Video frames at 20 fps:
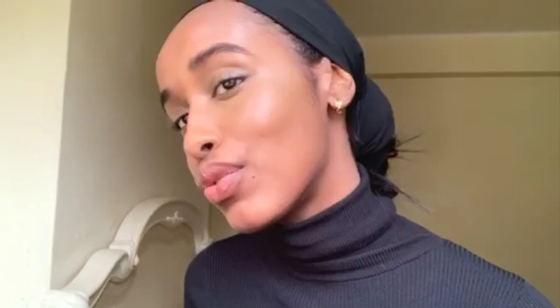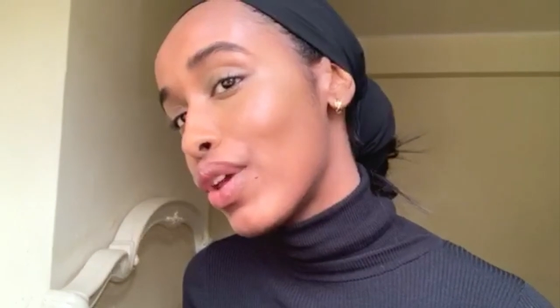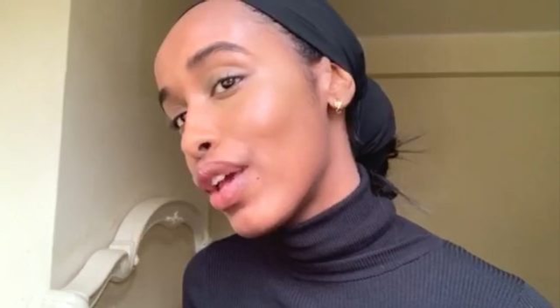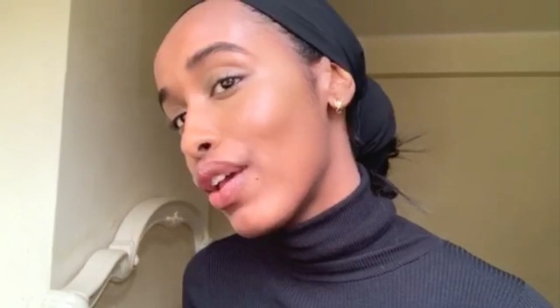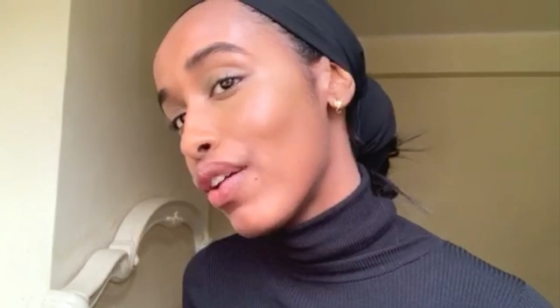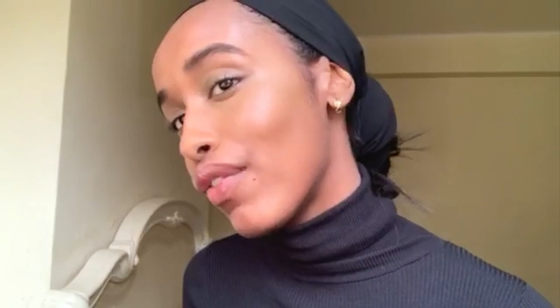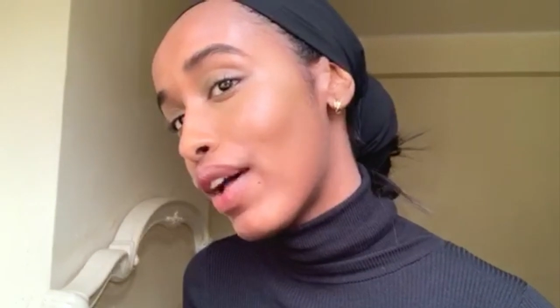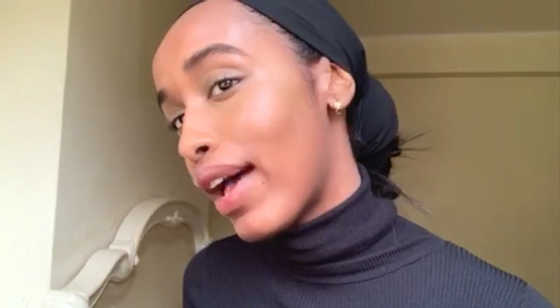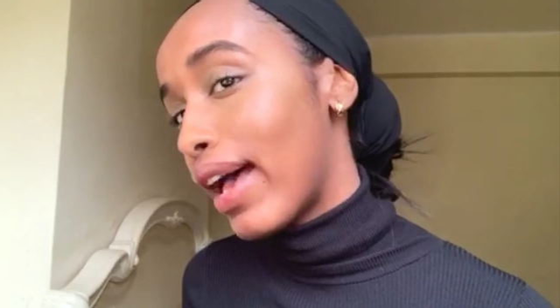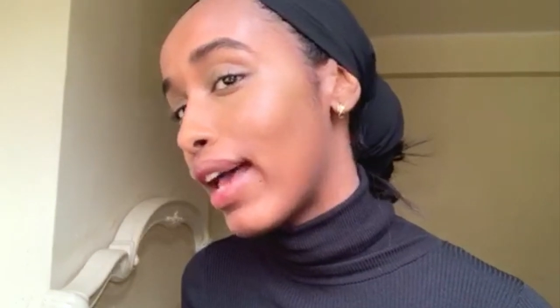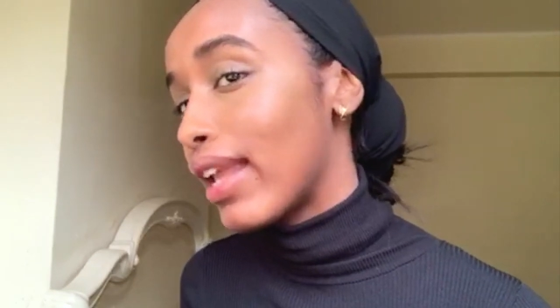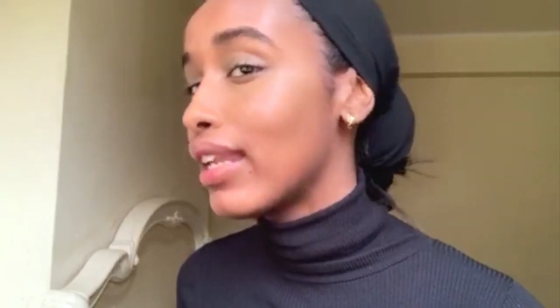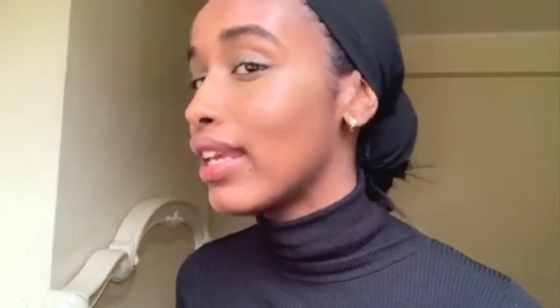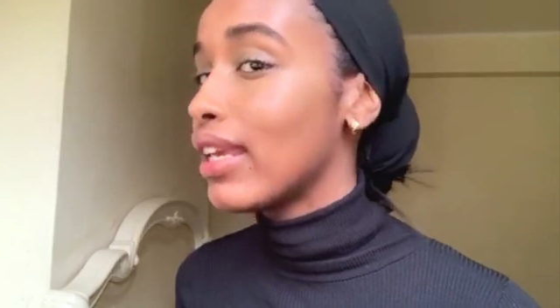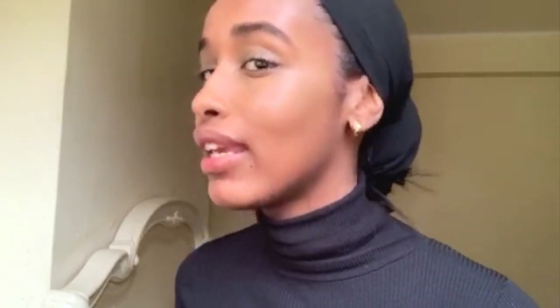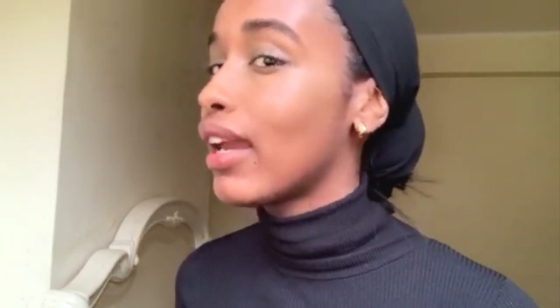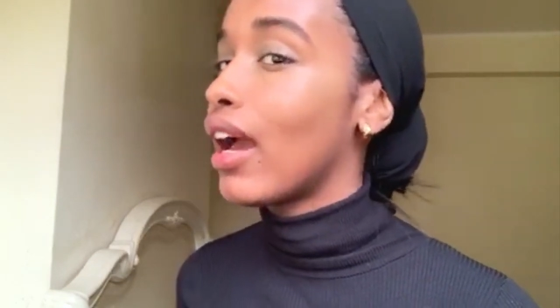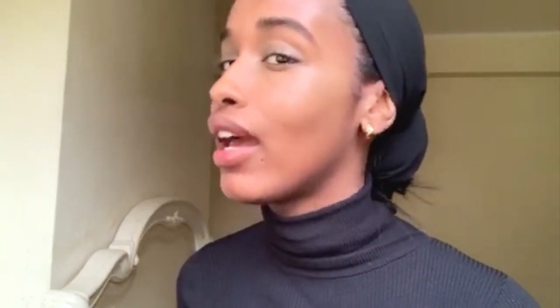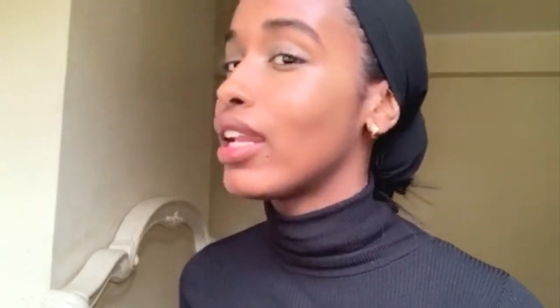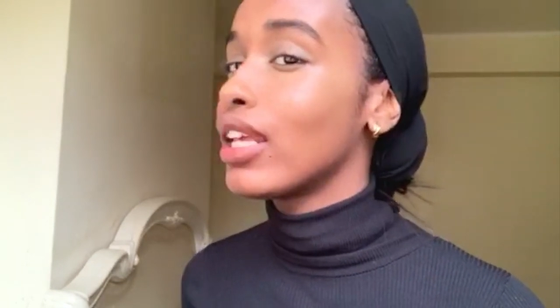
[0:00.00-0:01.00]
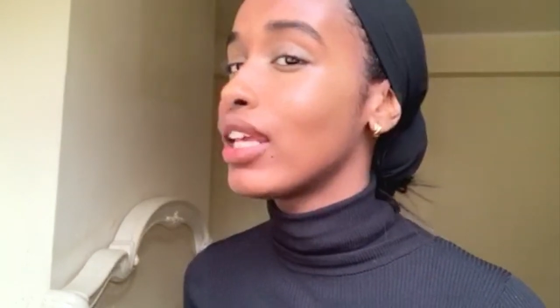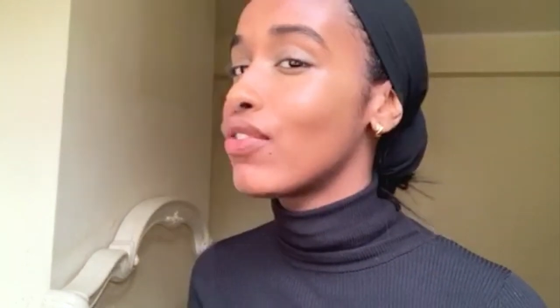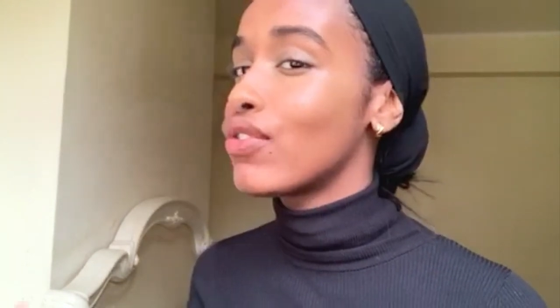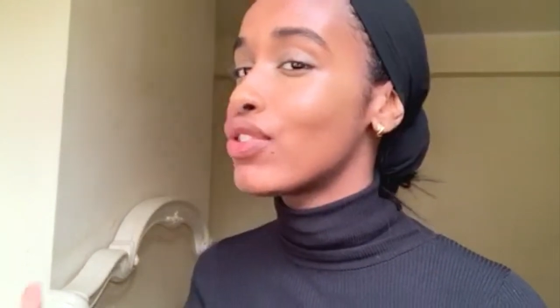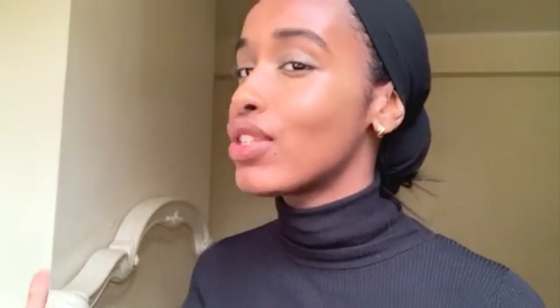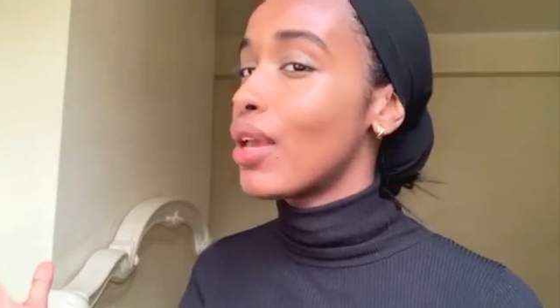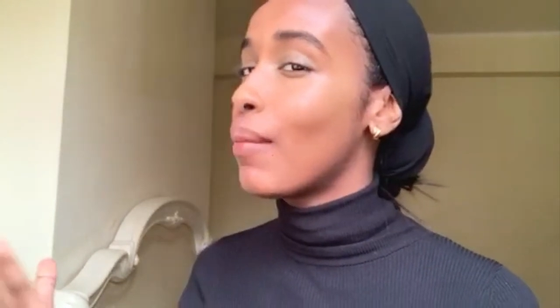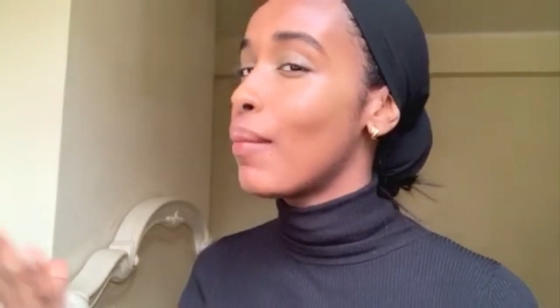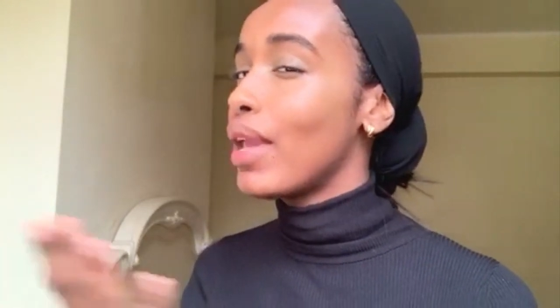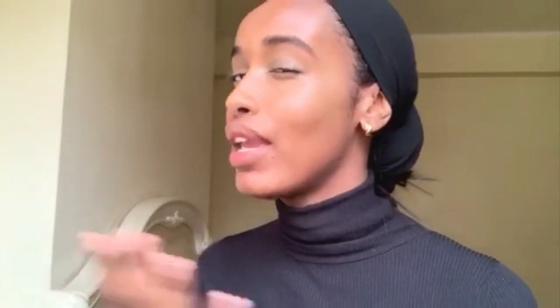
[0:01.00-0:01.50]
with and it kind of
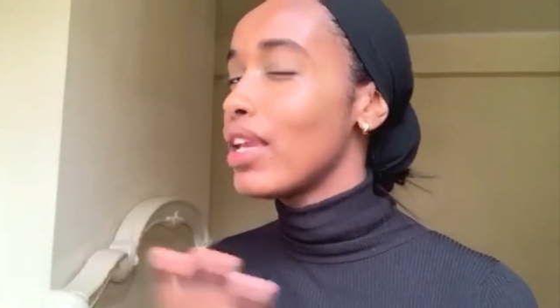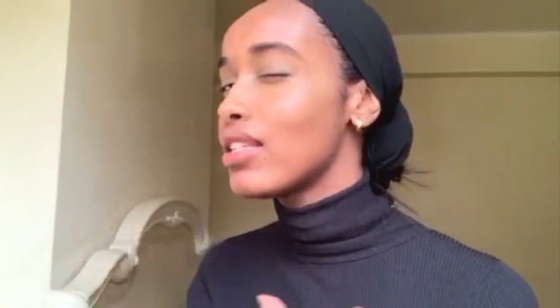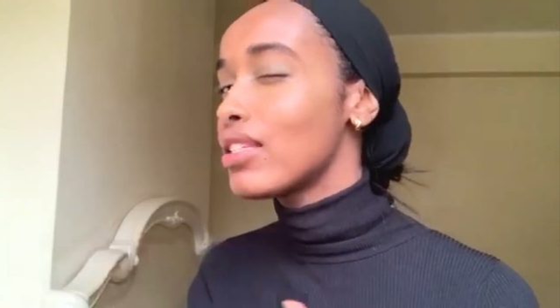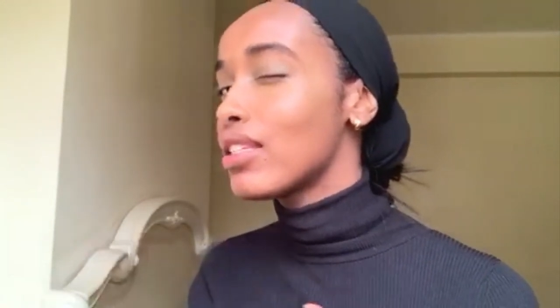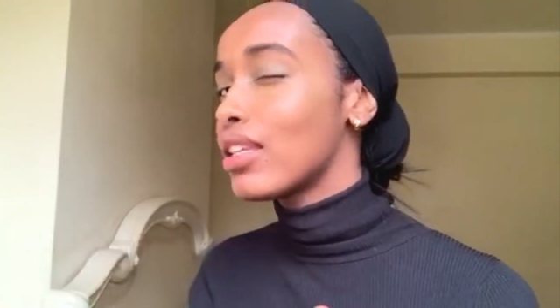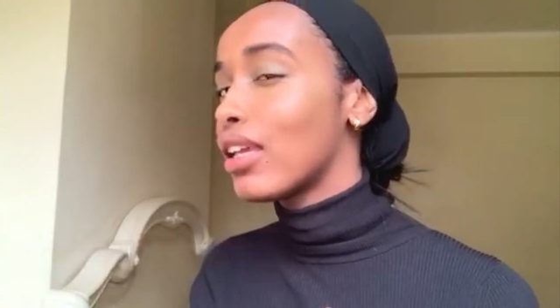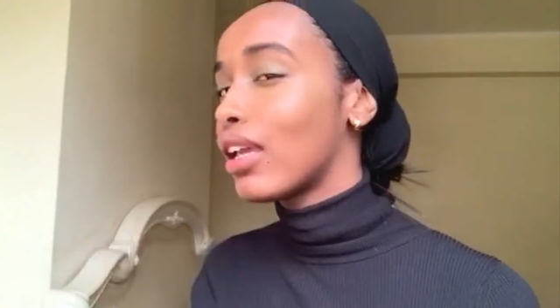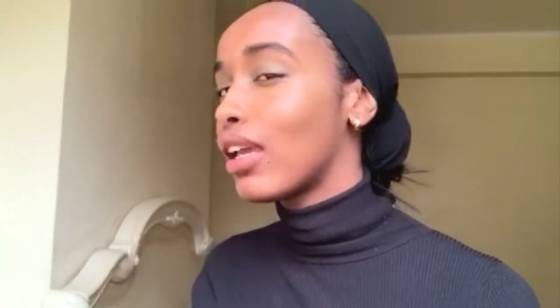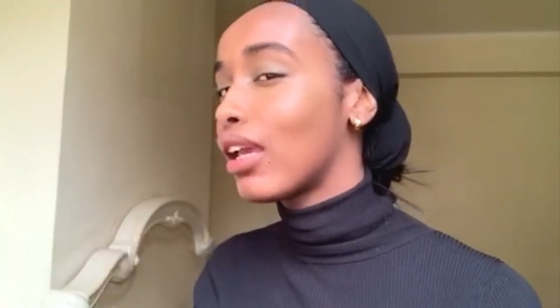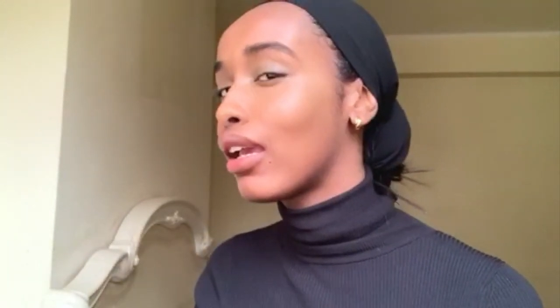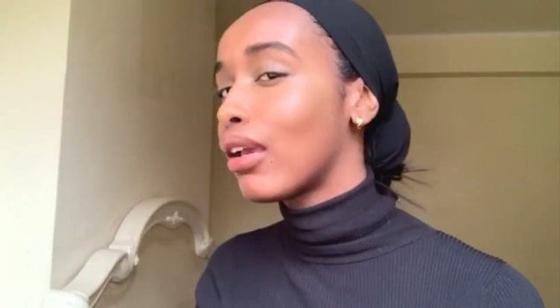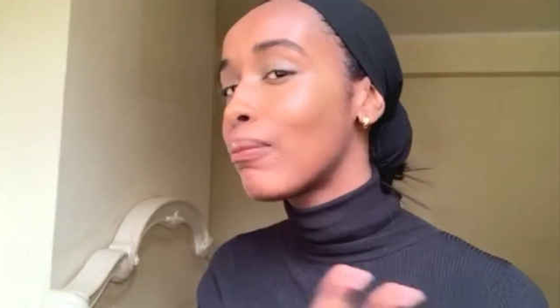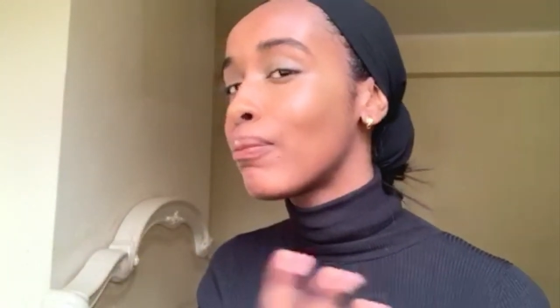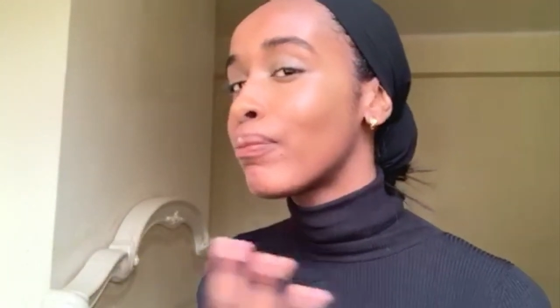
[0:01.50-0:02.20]
gives it amazing,